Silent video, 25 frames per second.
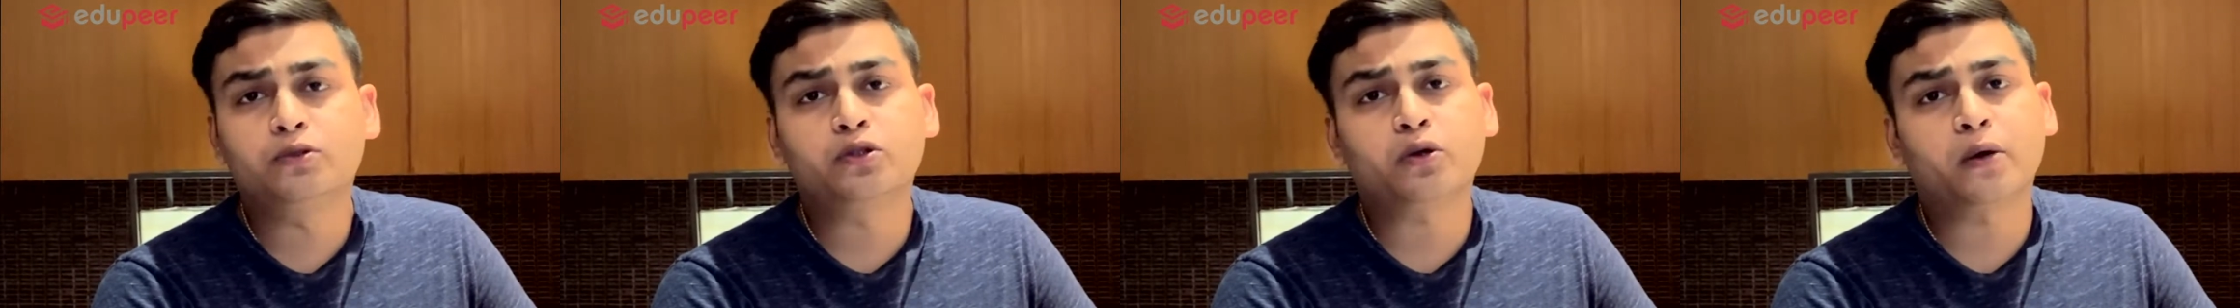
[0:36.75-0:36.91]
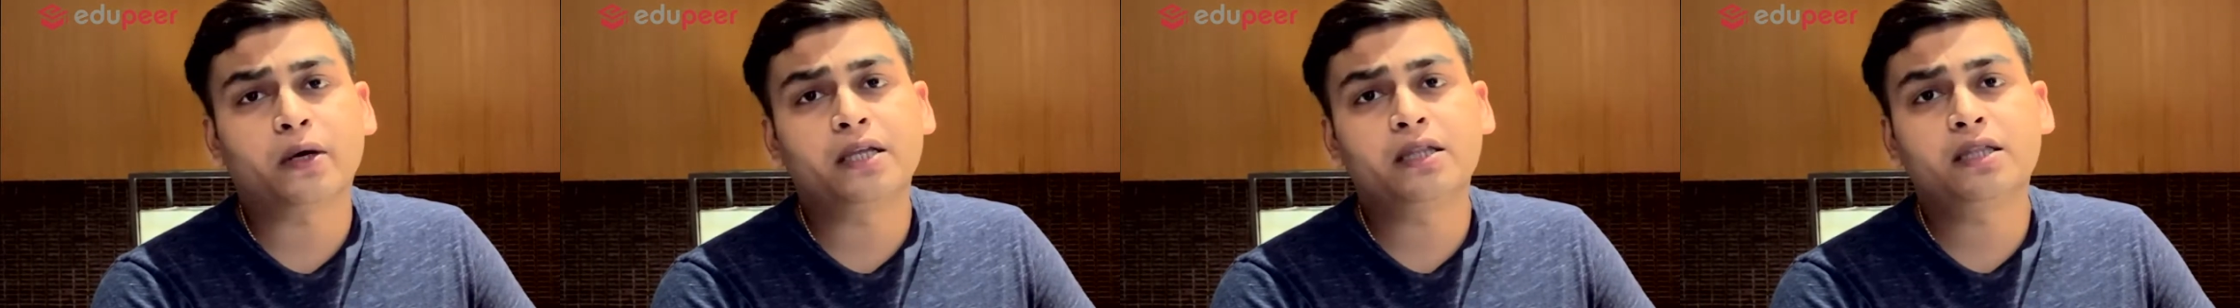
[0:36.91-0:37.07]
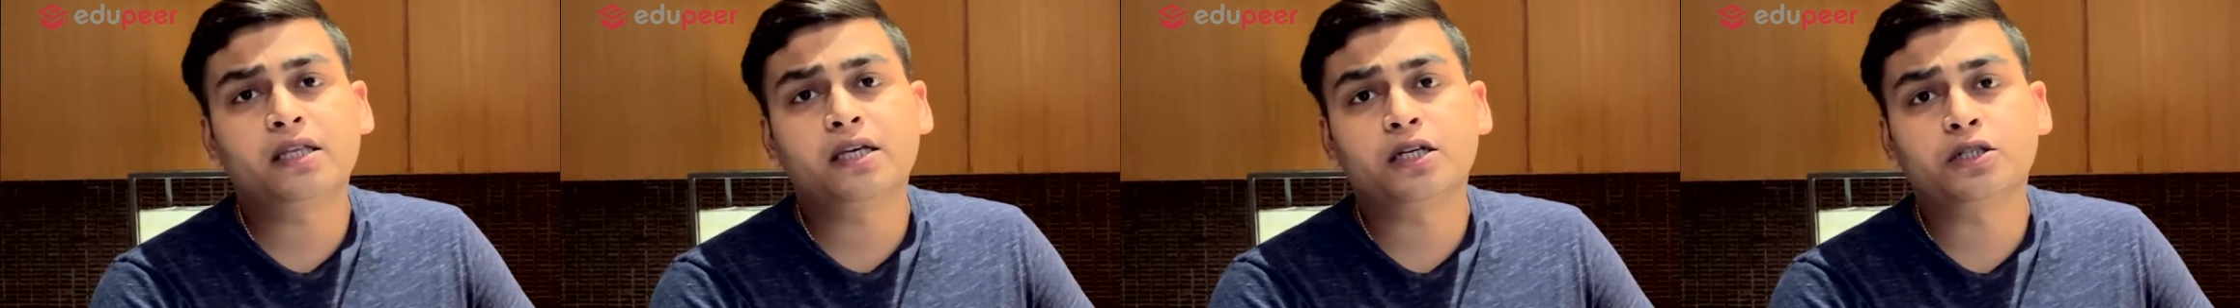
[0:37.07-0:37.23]

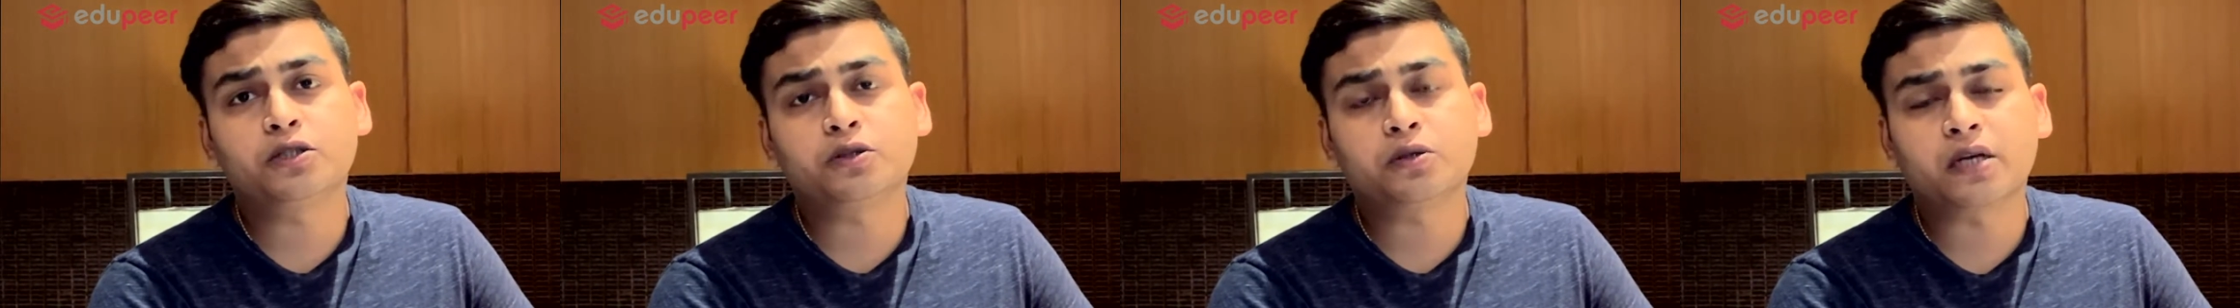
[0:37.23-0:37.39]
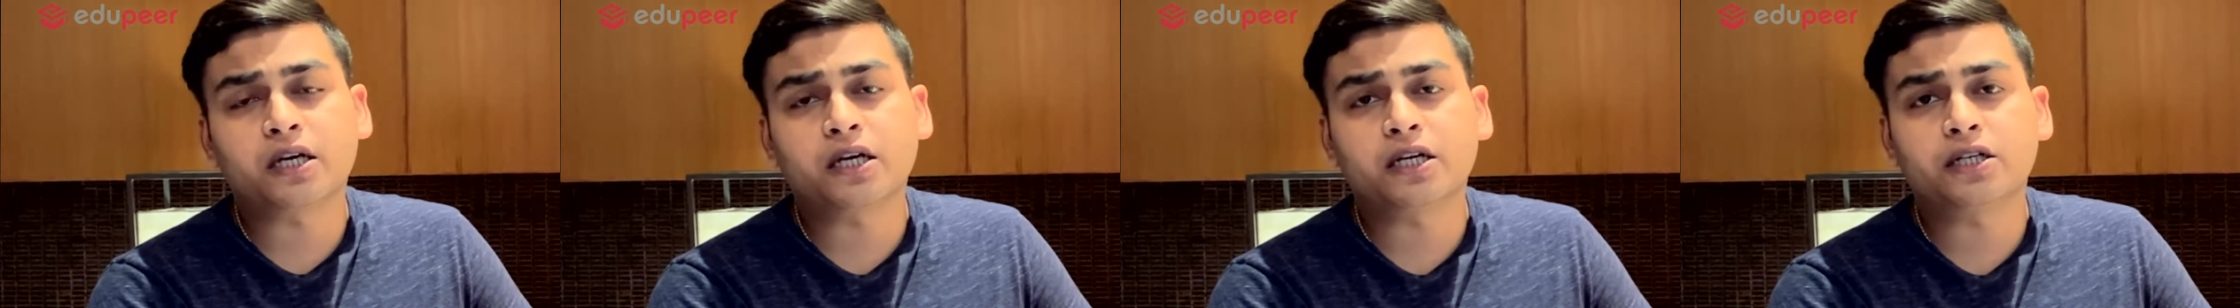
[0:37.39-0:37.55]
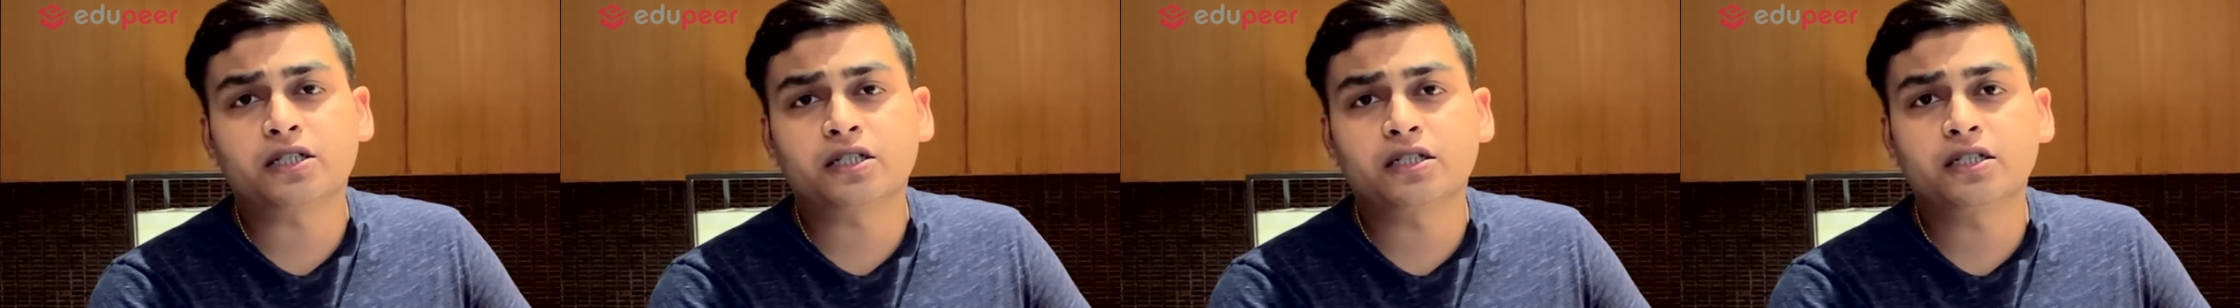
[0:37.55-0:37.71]
join the
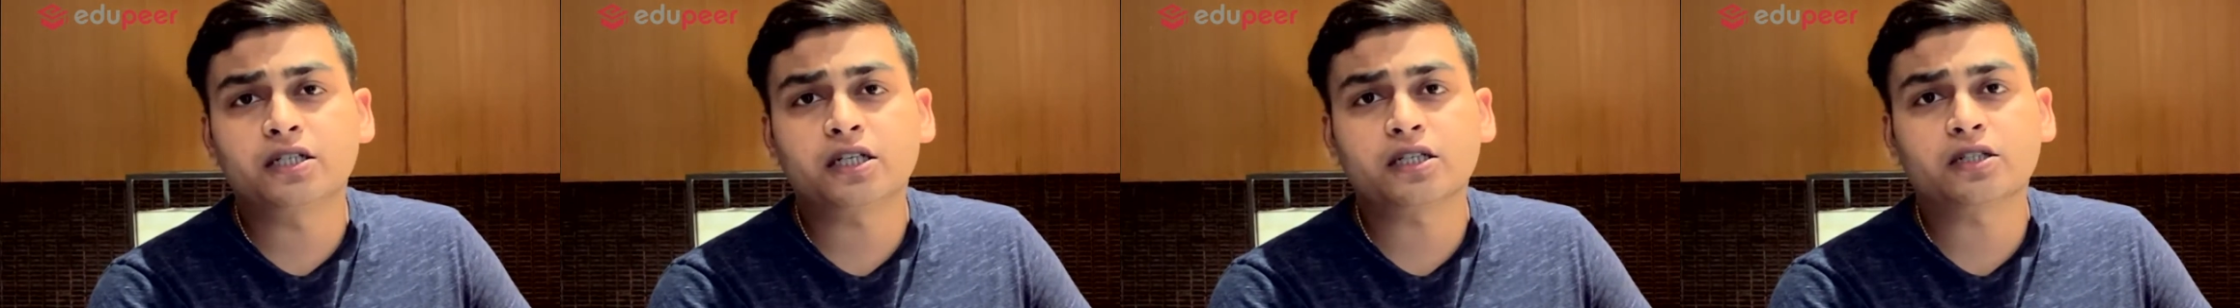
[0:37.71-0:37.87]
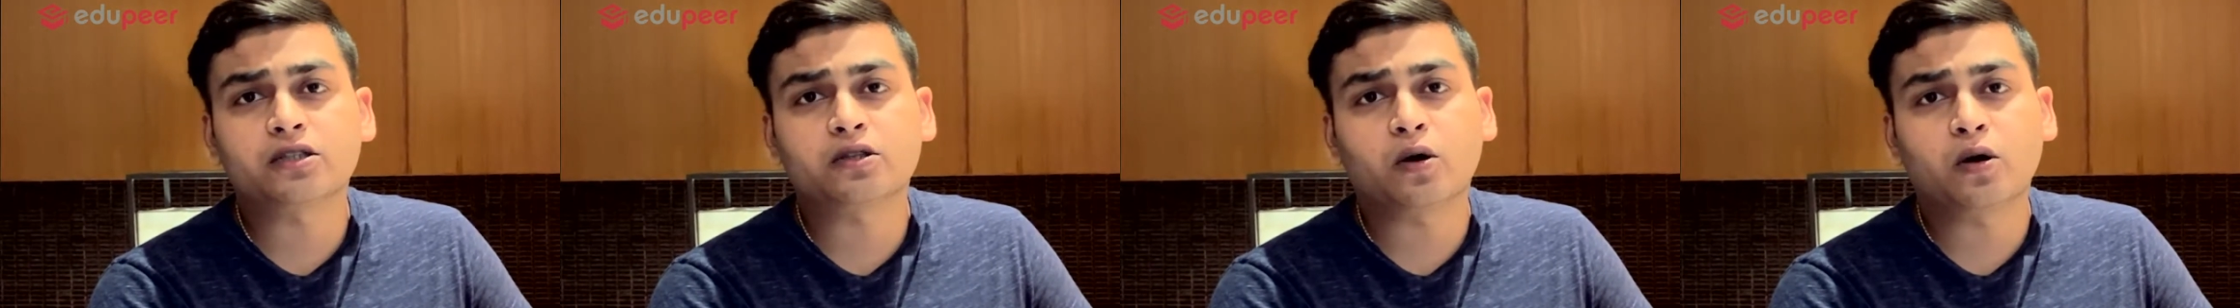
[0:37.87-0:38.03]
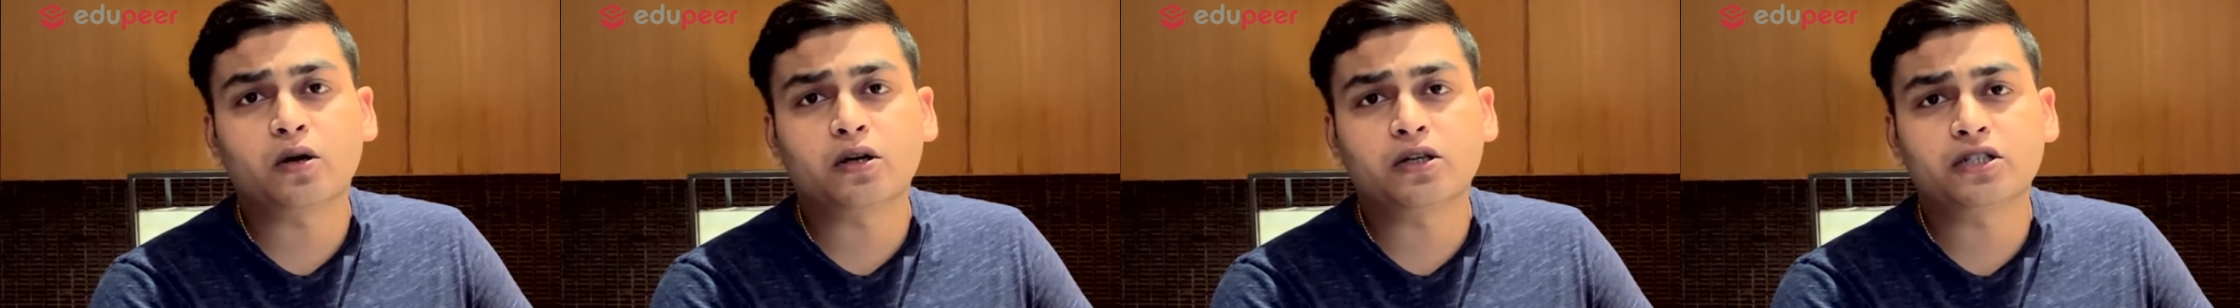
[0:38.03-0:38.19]
education
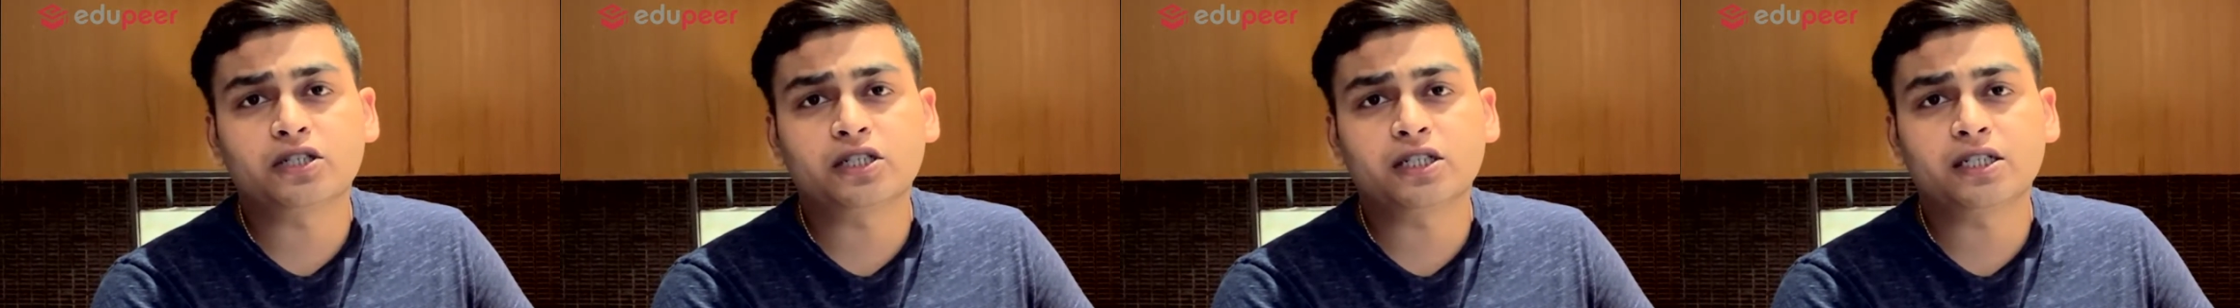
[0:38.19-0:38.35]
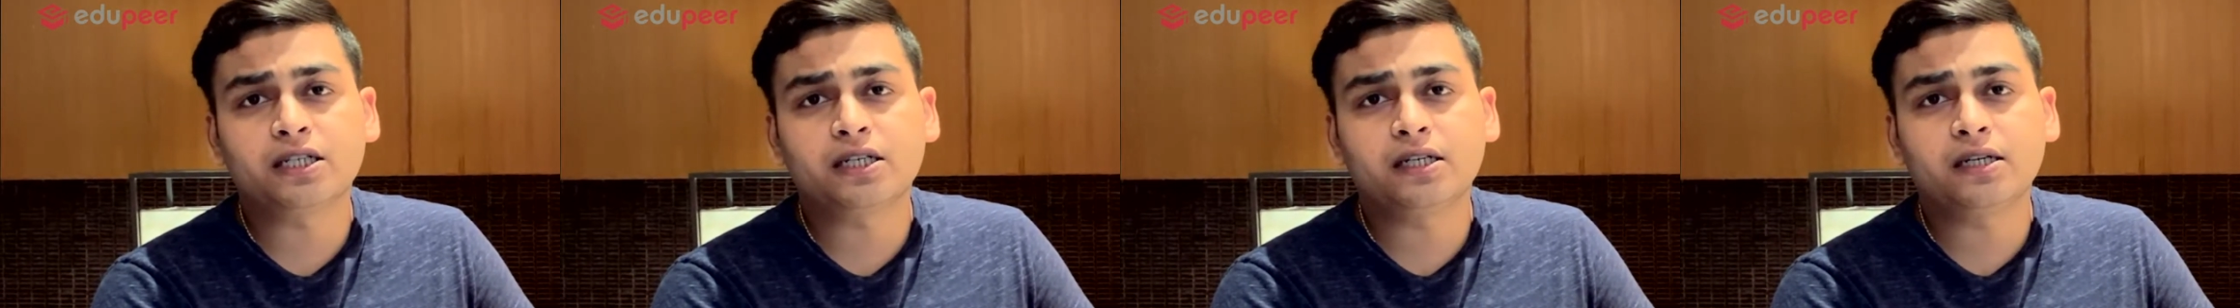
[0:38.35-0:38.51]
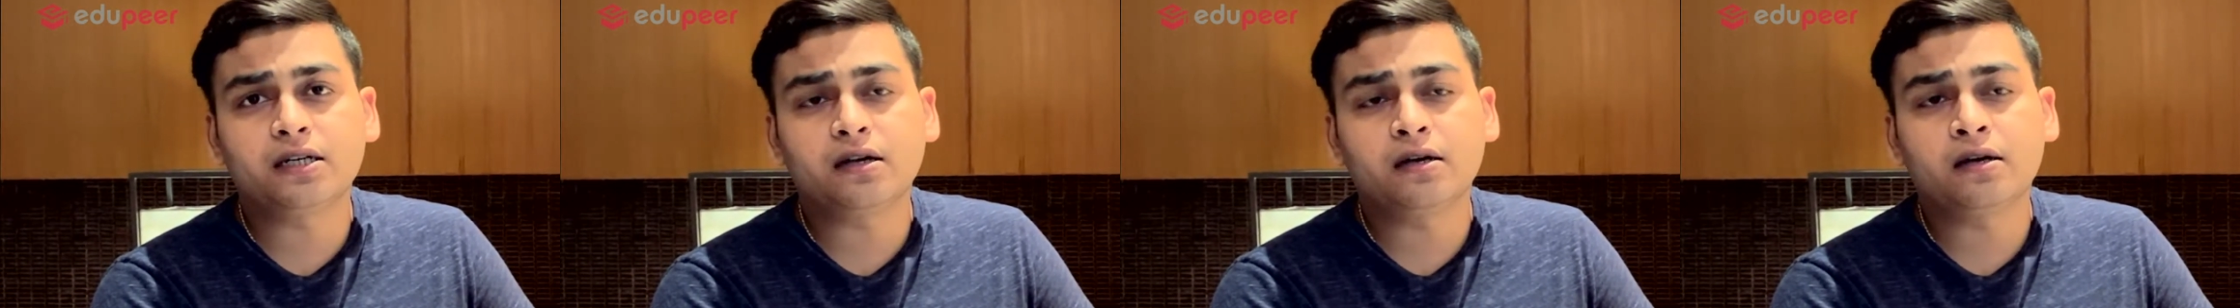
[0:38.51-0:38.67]

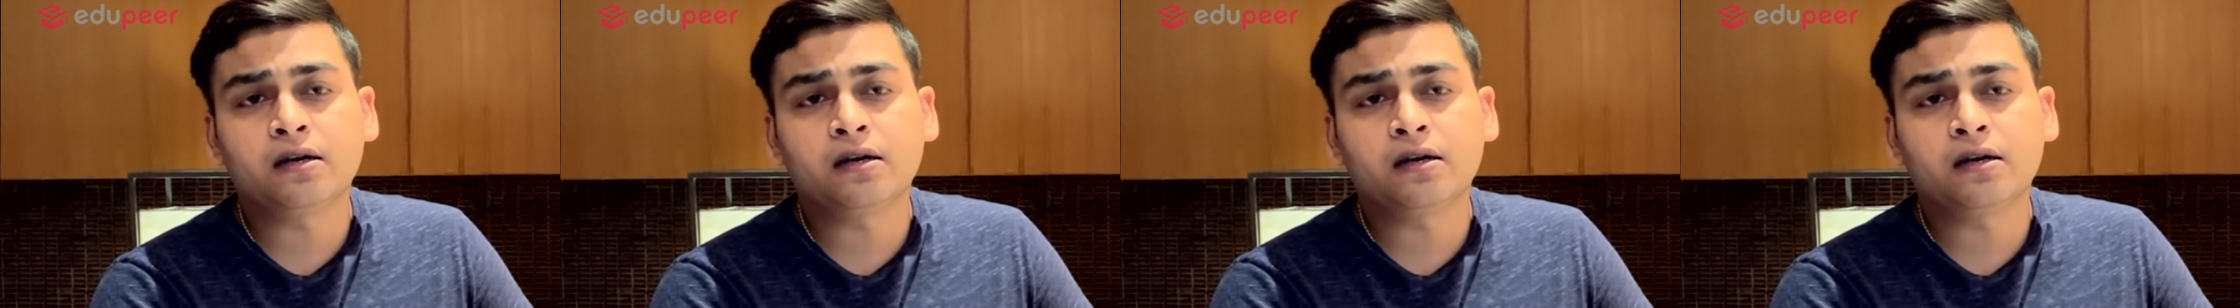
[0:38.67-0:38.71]
technology